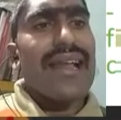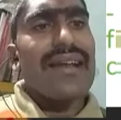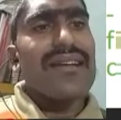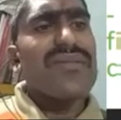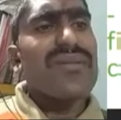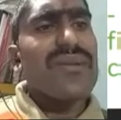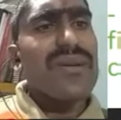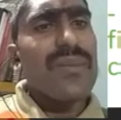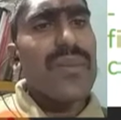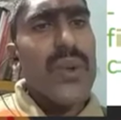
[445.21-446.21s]
and
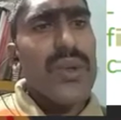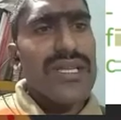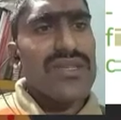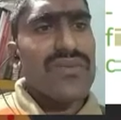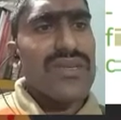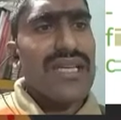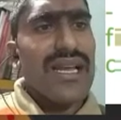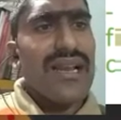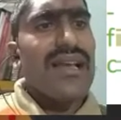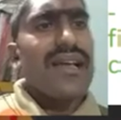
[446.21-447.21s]
different proteins which
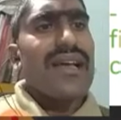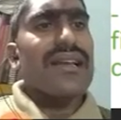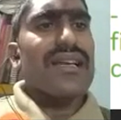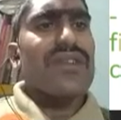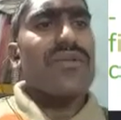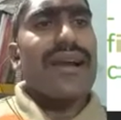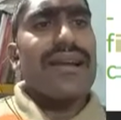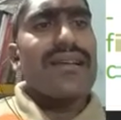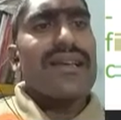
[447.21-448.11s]
are required